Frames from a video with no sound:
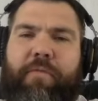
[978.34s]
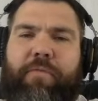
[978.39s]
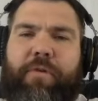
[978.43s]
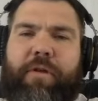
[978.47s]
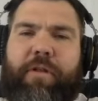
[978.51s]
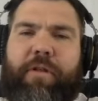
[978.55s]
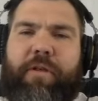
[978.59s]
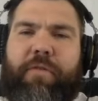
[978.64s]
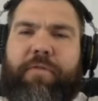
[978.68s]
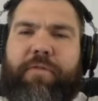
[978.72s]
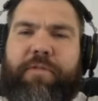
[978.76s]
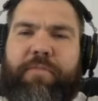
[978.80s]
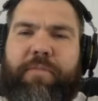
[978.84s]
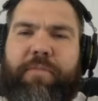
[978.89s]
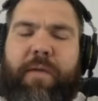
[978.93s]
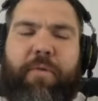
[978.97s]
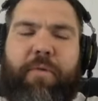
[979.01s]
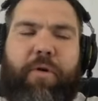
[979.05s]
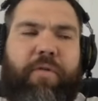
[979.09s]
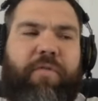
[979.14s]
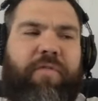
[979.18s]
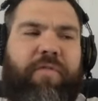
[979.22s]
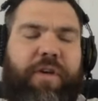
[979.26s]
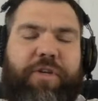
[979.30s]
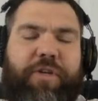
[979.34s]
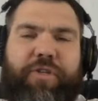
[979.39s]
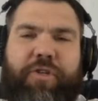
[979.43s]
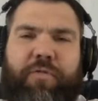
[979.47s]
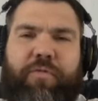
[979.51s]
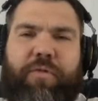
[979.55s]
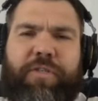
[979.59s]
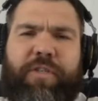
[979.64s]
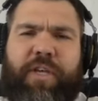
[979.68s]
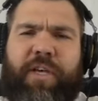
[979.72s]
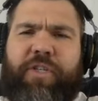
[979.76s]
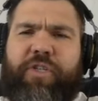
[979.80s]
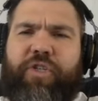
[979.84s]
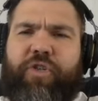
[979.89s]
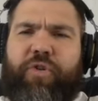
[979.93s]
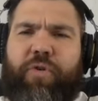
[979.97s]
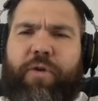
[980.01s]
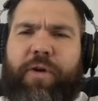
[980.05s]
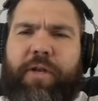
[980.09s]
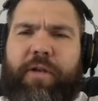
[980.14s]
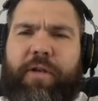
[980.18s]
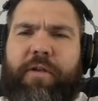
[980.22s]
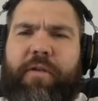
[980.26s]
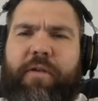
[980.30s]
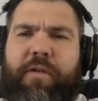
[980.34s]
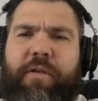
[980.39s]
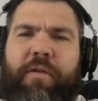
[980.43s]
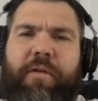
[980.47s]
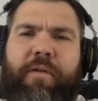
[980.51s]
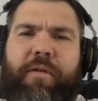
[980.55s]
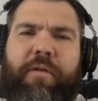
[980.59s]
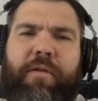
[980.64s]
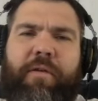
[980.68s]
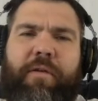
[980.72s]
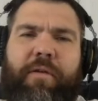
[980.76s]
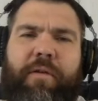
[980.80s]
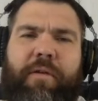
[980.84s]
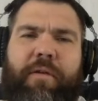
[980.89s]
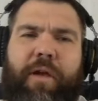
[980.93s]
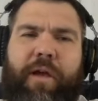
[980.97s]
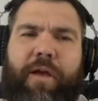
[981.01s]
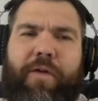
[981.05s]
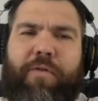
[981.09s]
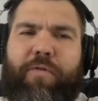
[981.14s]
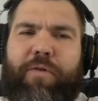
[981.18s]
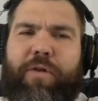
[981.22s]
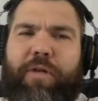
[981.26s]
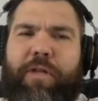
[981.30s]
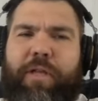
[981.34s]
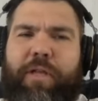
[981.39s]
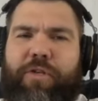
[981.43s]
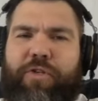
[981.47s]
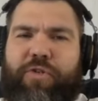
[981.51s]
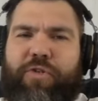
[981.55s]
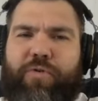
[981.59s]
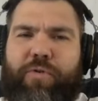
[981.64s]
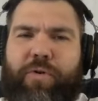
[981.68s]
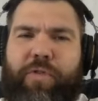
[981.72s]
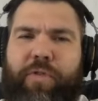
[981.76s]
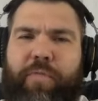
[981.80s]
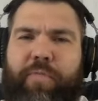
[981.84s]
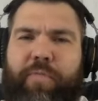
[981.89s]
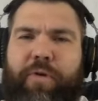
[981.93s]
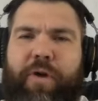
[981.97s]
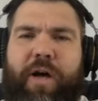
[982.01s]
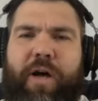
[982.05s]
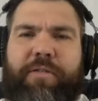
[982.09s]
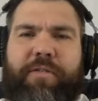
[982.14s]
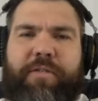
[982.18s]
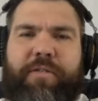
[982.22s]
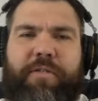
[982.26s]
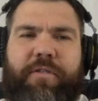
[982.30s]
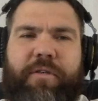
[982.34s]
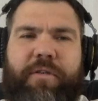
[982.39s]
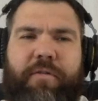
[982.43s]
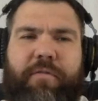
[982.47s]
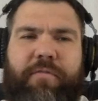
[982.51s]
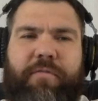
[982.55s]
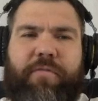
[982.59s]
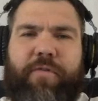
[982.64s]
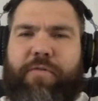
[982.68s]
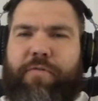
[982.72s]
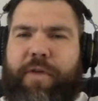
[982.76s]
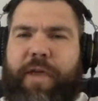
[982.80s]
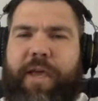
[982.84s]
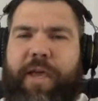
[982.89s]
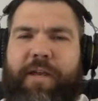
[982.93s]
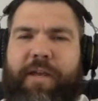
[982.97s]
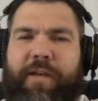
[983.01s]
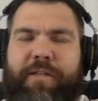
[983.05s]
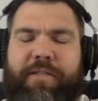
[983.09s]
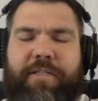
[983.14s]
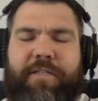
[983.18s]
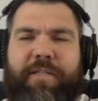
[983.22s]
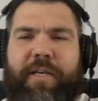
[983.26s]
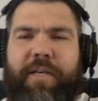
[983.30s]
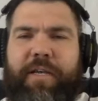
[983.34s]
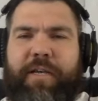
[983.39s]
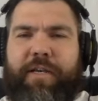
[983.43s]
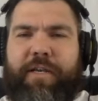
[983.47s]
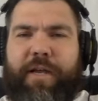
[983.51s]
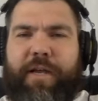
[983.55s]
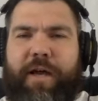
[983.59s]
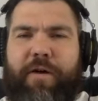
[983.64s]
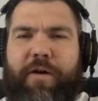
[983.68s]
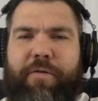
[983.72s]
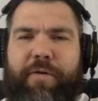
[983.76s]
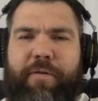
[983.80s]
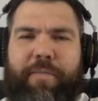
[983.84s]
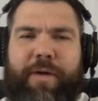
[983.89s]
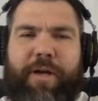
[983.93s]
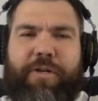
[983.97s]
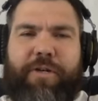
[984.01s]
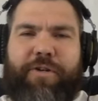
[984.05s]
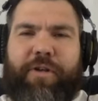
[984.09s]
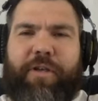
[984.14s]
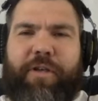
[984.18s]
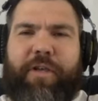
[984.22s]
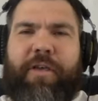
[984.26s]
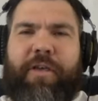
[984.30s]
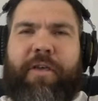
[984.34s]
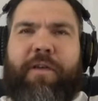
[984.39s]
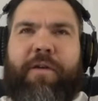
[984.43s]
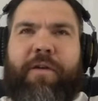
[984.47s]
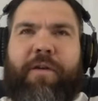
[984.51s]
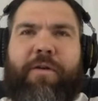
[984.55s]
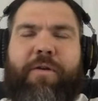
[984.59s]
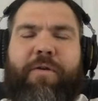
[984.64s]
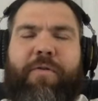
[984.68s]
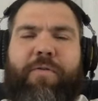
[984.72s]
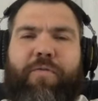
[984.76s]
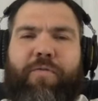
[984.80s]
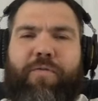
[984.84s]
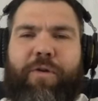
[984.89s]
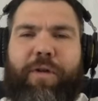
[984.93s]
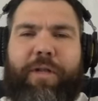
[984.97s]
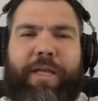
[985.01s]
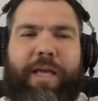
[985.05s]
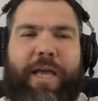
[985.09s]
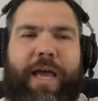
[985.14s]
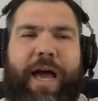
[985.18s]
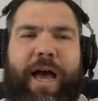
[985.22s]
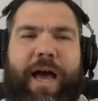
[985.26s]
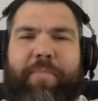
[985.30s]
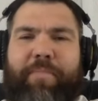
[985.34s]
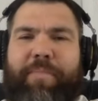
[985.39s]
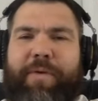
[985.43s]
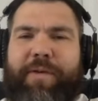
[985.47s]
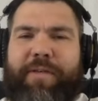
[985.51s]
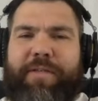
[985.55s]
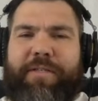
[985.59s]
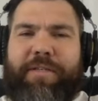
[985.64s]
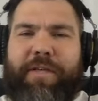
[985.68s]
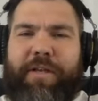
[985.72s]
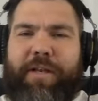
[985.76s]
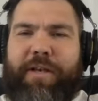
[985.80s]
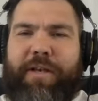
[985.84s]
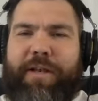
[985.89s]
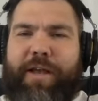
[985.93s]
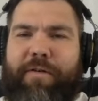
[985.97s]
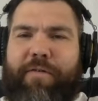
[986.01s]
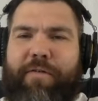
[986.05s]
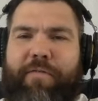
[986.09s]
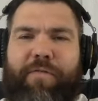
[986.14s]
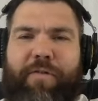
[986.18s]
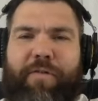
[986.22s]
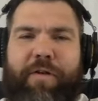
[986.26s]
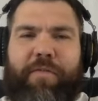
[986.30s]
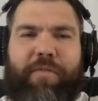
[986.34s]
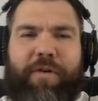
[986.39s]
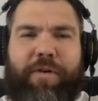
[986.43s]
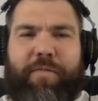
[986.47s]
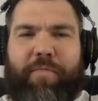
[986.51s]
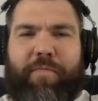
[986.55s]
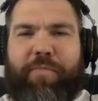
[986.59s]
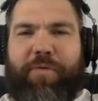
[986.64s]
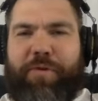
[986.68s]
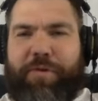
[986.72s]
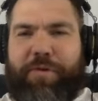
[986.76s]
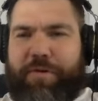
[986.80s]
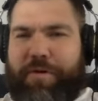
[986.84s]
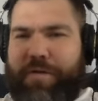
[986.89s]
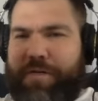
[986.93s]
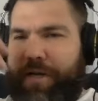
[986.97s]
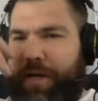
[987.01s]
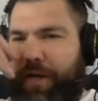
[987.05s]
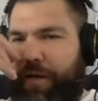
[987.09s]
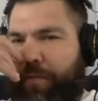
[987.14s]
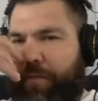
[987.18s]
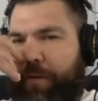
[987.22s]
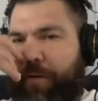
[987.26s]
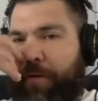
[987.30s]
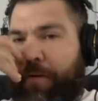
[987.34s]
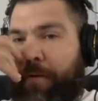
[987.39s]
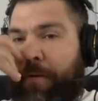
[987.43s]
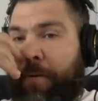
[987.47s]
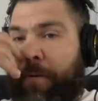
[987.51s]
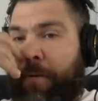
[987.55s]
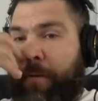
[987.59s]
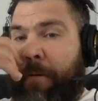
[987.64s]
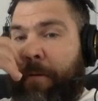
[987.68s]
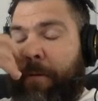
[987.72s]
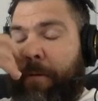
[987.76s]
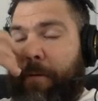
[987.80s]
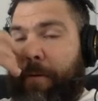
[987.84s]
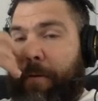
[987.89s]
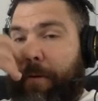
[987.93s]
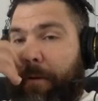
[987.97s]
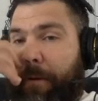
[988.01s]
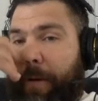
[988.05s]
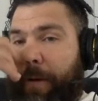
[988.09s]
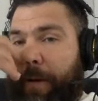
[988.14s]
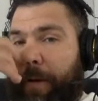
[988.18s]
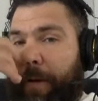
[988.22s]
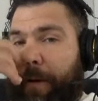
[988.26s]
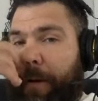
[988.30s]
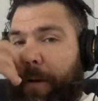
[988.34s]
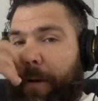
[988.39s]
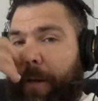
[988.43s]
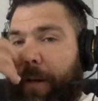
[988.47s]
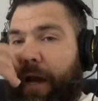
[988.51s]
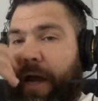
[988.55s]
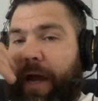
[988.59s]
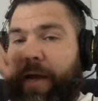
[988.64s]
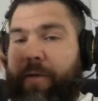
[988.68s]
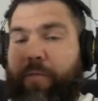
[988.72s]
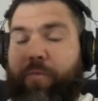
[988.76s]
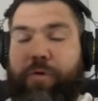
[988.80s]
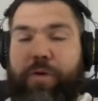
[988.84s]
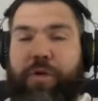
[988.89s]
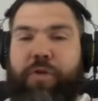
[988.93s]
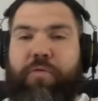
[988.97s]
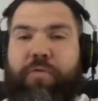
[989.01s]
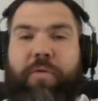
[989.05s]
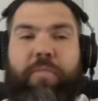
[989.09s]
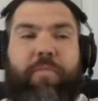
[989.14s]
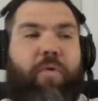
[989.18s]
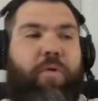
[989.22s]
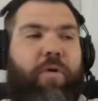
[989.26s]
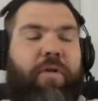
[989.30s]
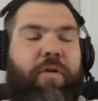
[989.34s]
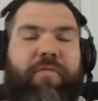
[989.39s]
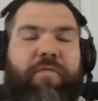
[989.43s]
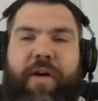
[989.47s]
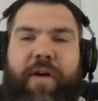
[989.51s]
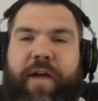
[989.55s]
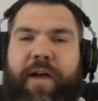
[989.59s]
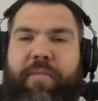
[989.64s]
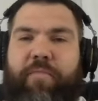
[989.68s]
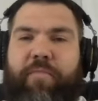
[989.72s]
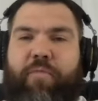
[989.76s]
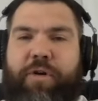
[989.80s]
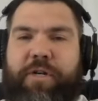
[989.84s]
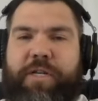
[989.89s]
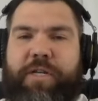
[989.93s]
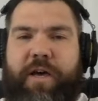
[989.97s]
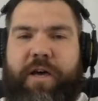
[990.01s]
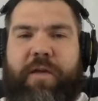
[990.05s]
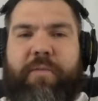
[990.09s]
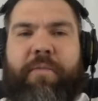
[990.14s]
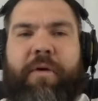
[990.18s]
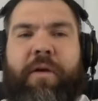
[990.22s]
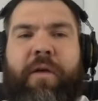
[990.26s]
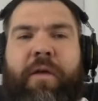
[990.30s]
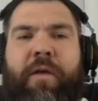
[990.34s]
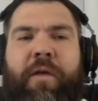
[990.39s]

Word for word: really with me motivation was I enjoyed it. I really enjoyed the process of creating, sitting down. I'm actually really happy sitting down in front of a computer and typing. Mm-hmm. I I would do it more if I had more time